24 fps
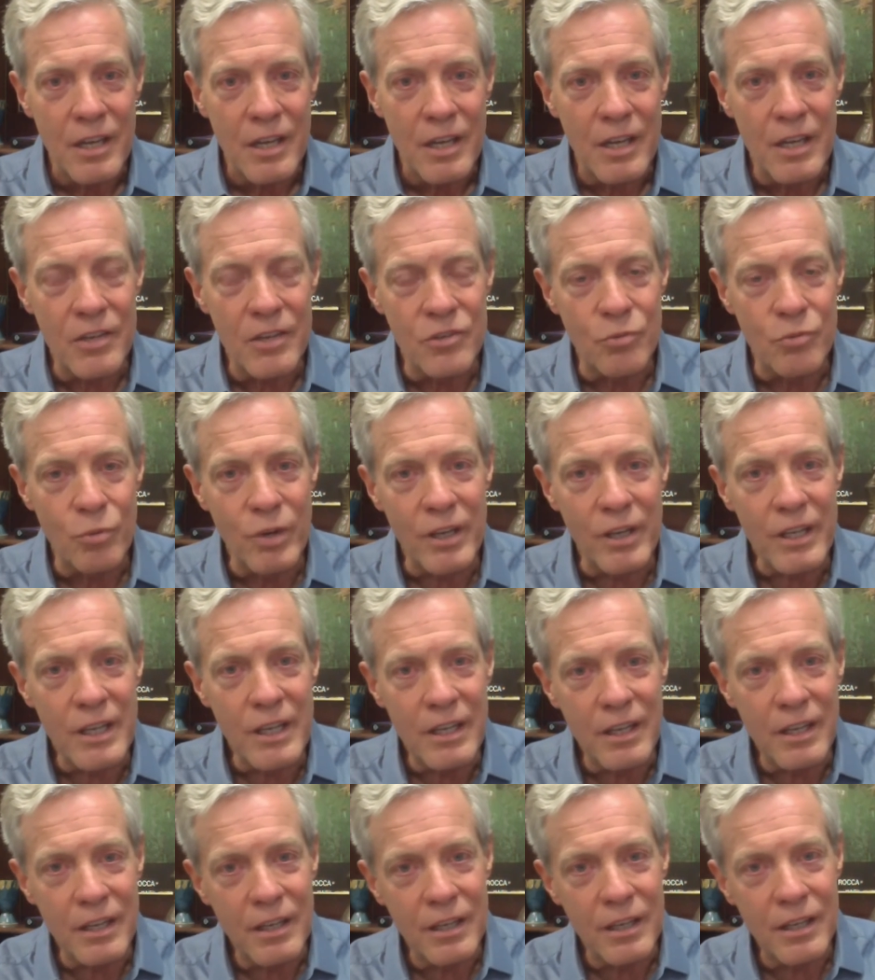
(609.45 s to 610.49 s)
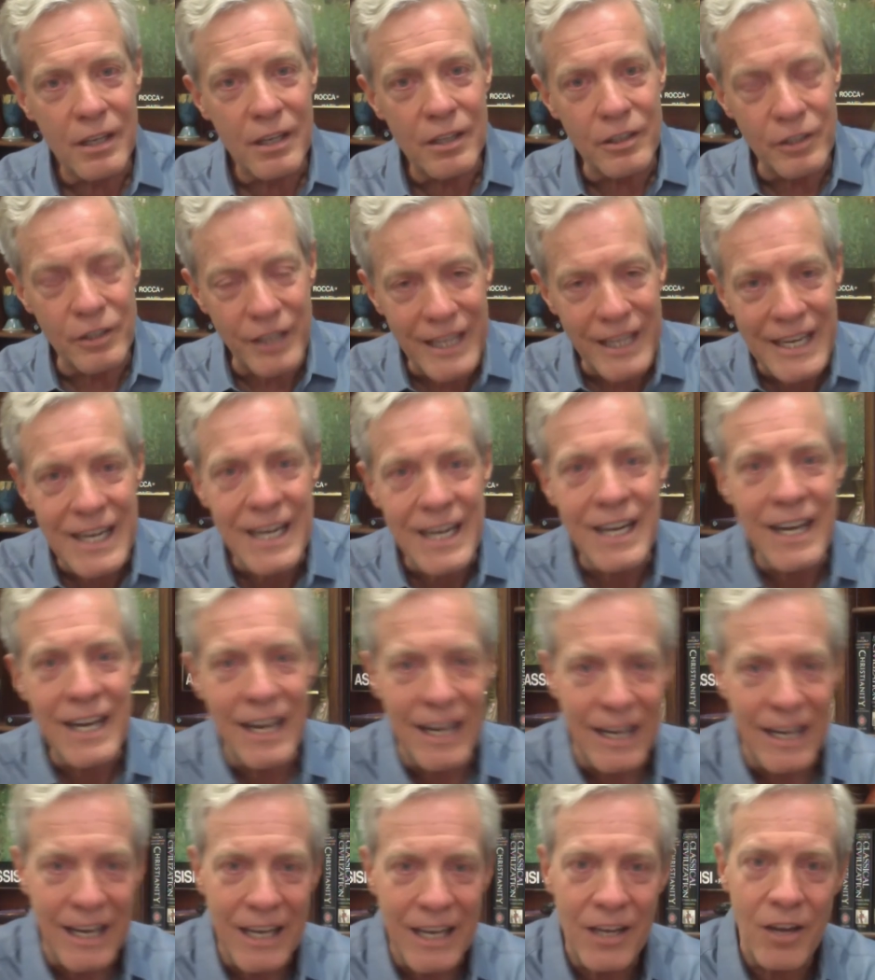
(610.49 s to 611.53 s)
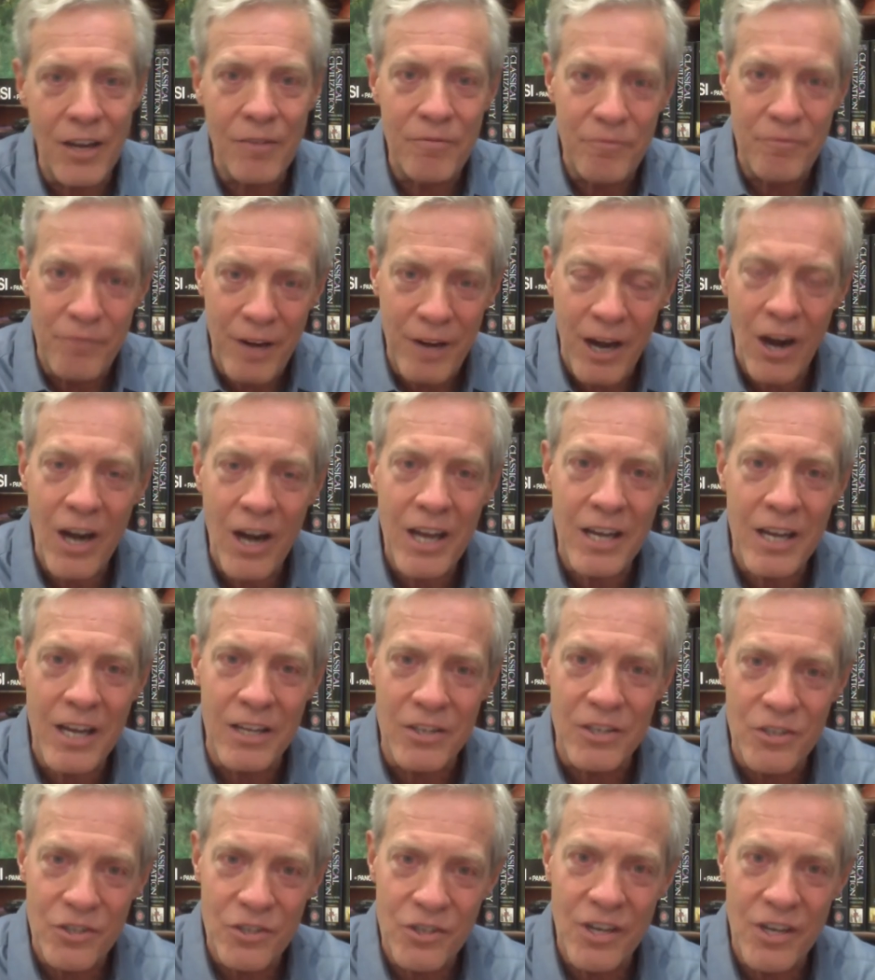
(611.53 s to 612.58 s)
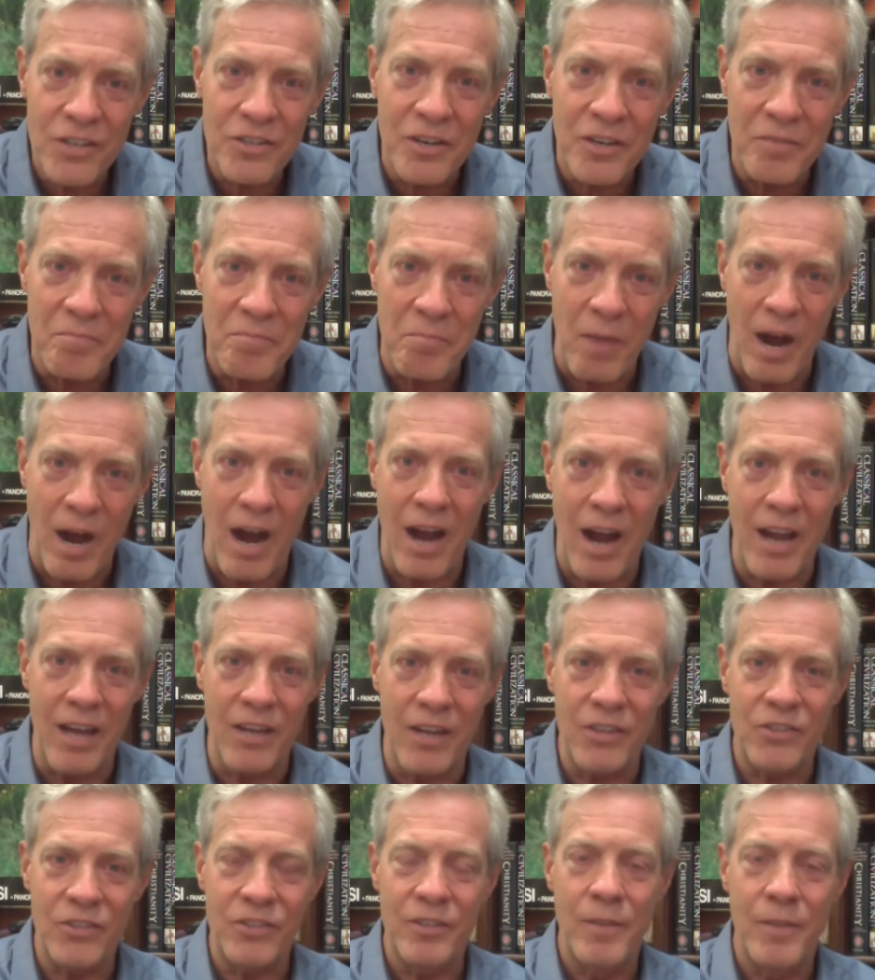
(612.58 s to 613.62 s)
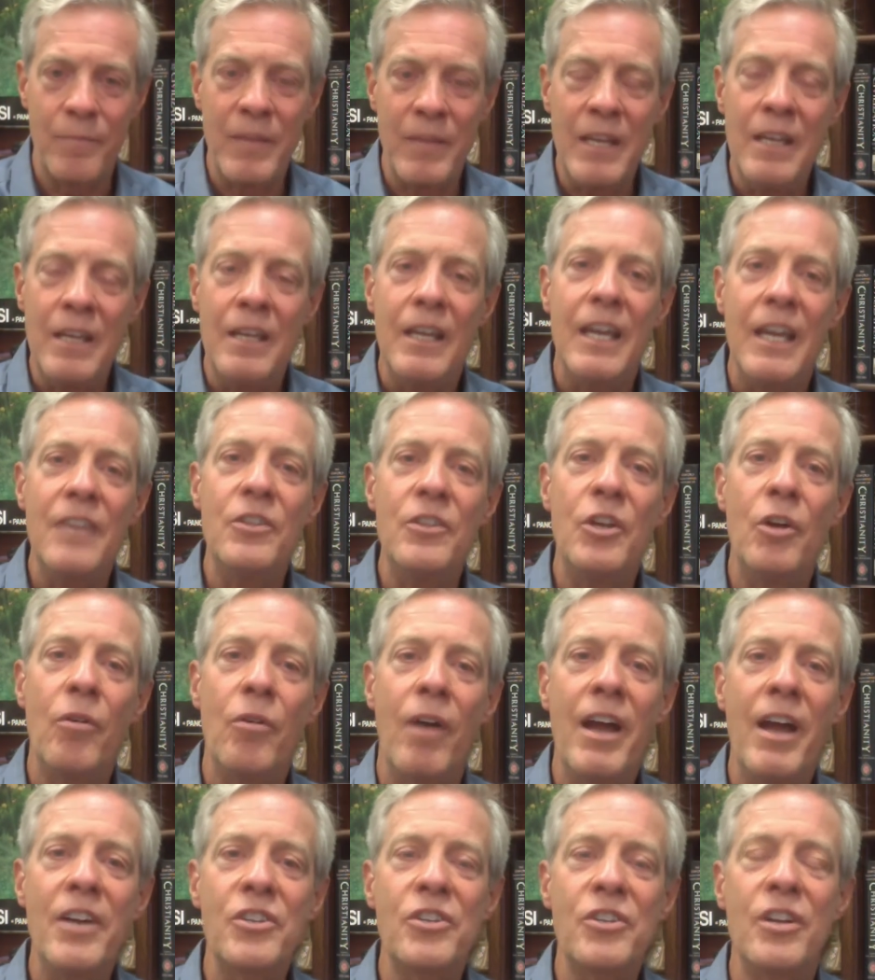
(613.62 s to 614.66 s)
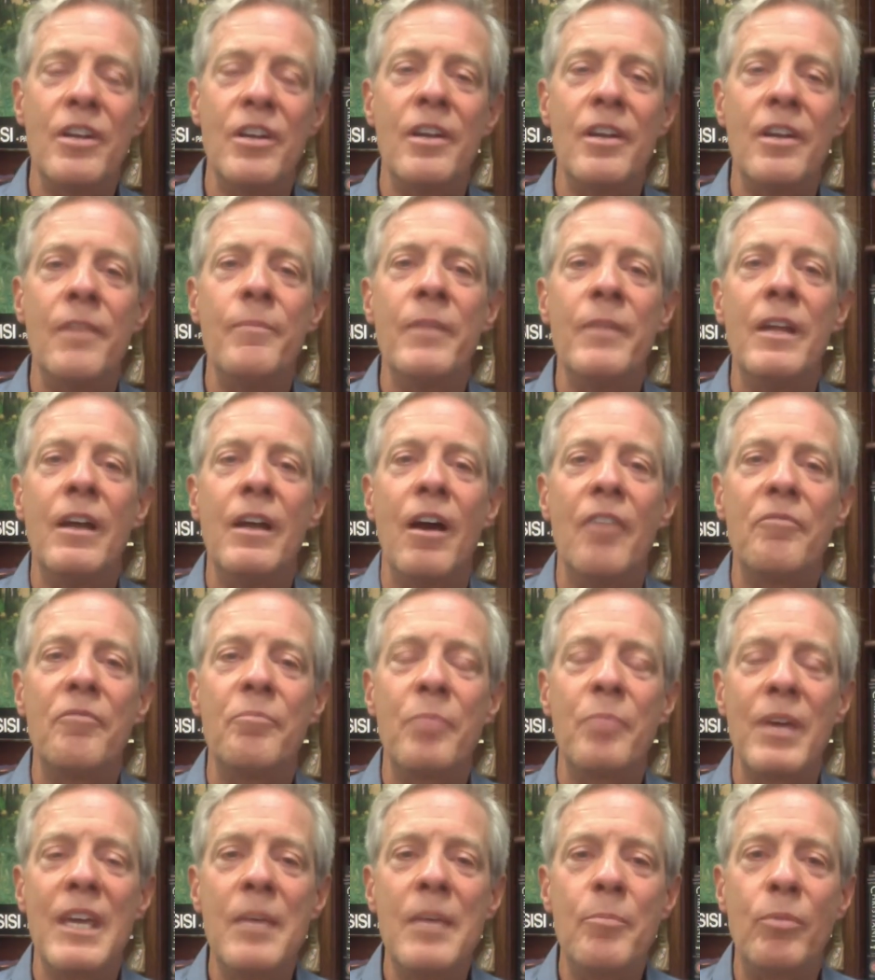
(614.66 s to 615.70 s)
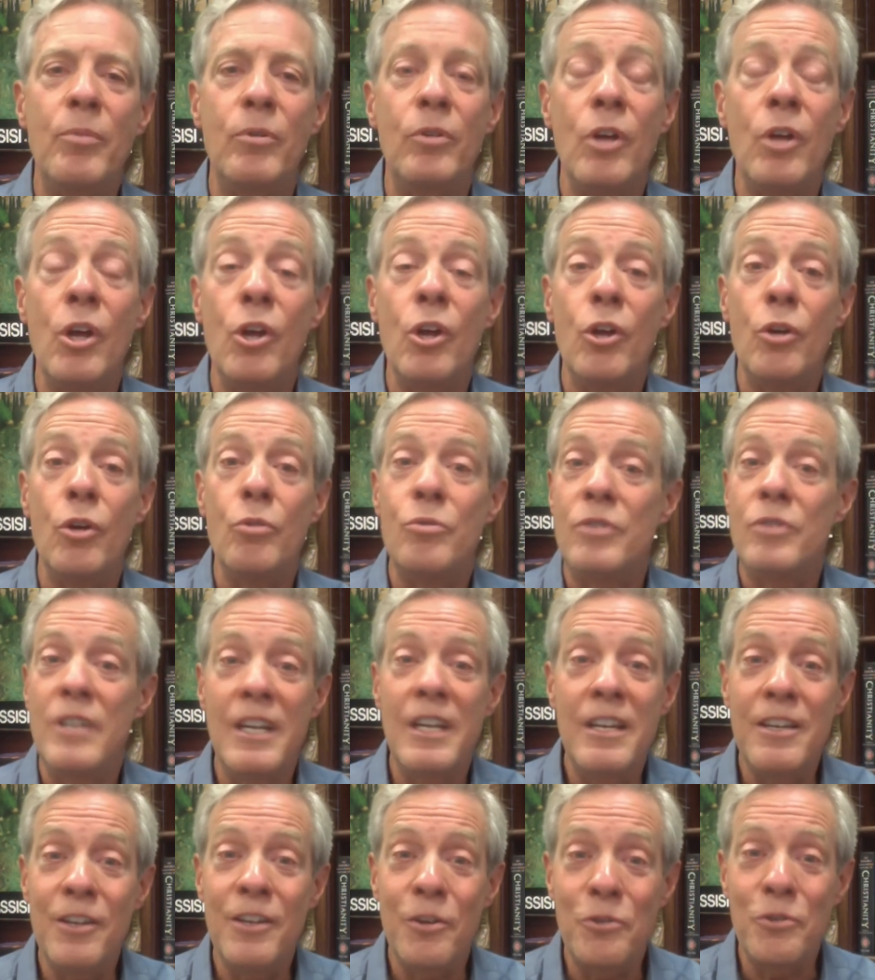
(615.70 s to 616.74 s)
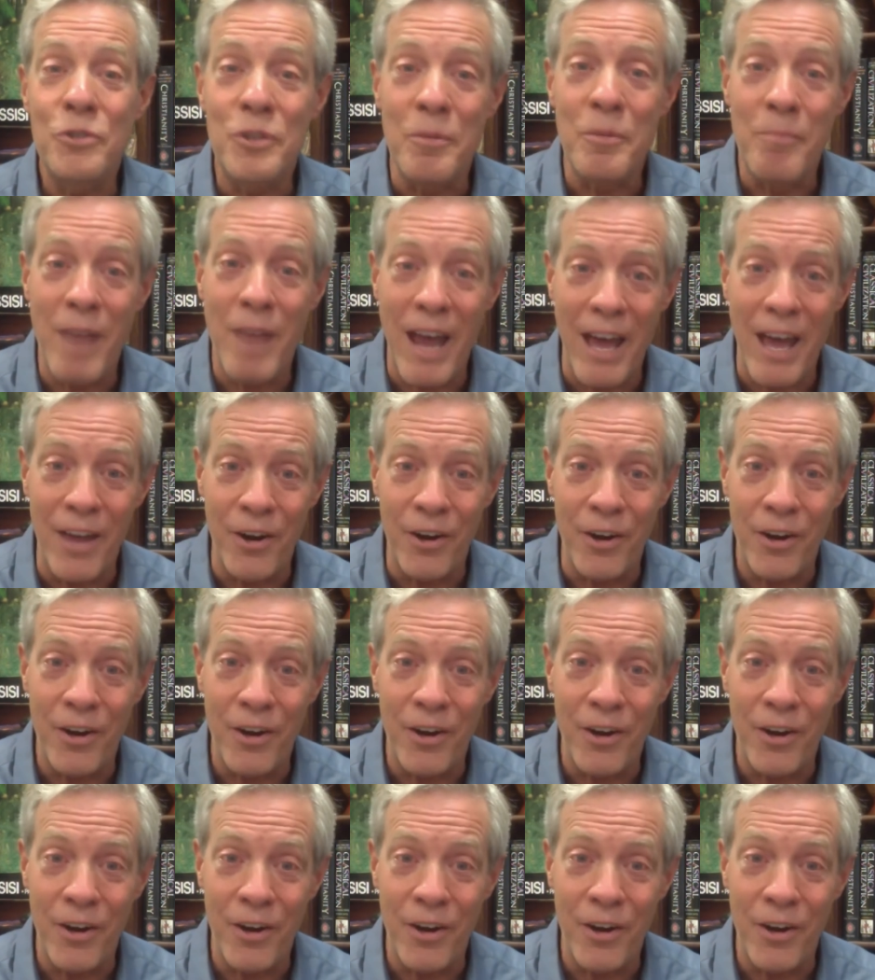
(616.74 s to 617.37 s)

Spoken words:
really leaning in a very consistent bias in the direction of people who didn't used to matter,